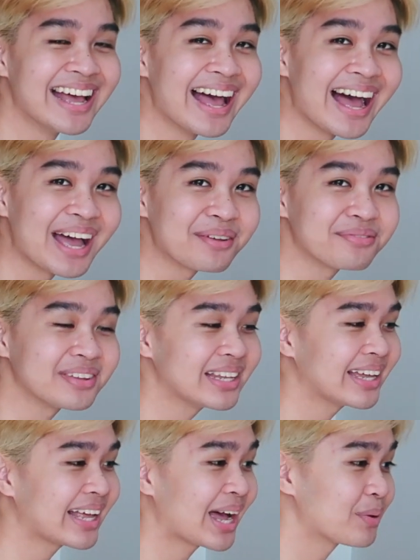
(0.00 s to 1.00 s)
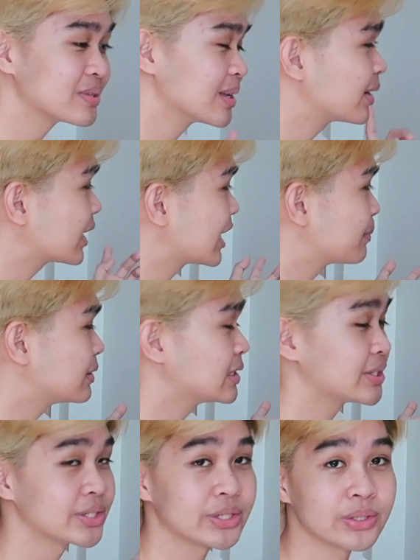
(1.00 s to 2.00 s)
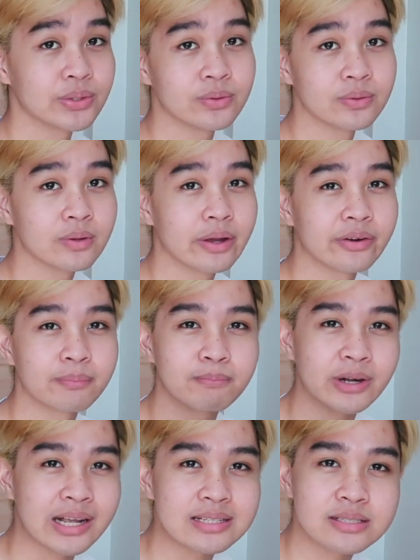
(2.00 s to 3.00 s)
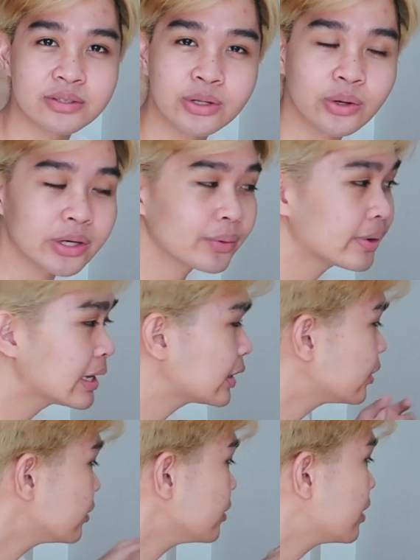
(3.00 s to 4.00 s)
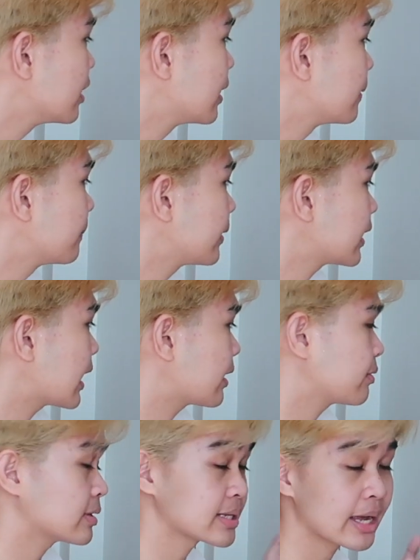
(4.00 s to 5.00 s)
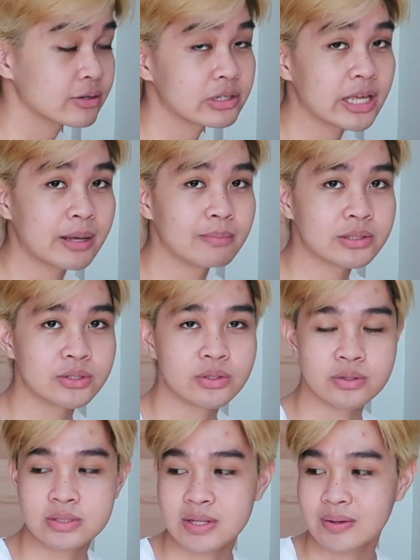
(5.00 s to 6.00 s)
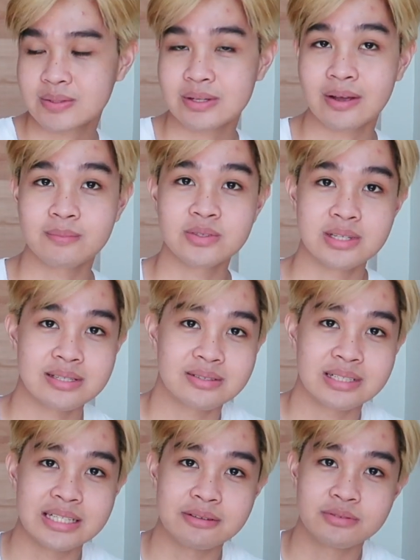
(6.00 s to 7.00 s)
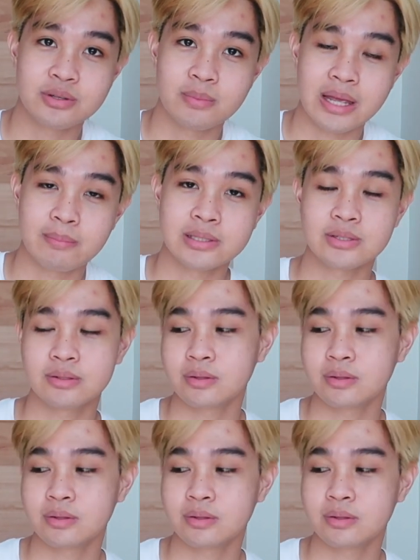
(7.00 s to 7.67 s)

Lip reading: I feel like I was not able to press record a while ago, but I was actually able to do so, so I'm just relieved to be able to do